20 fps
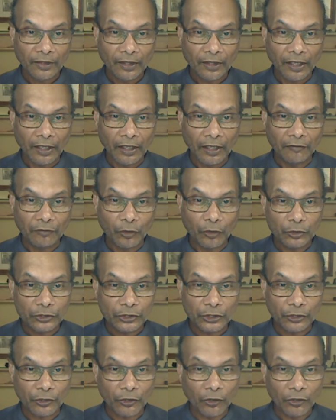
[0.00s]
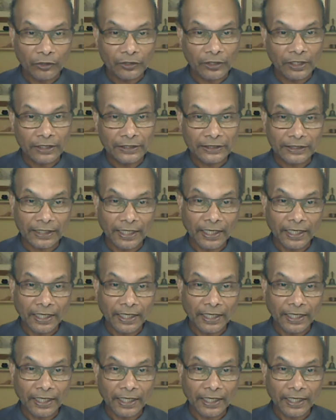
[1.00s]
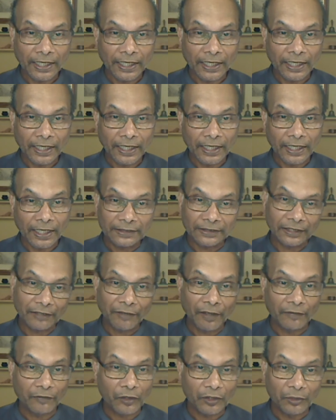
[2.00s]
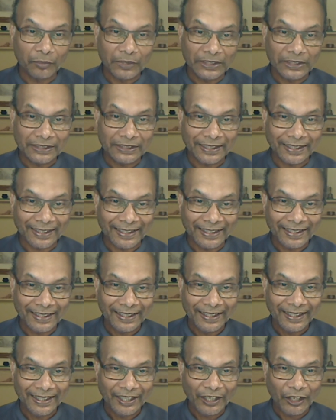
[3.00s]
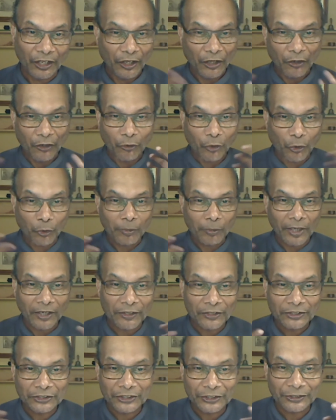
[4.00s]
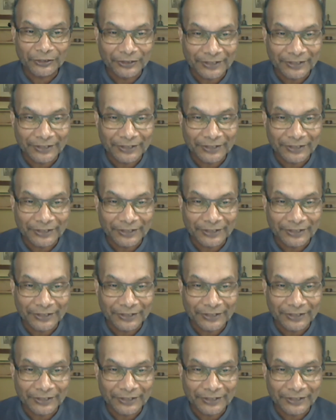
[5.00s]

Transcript: I've also got a sage if I've got the mystic. Who am I going to choose?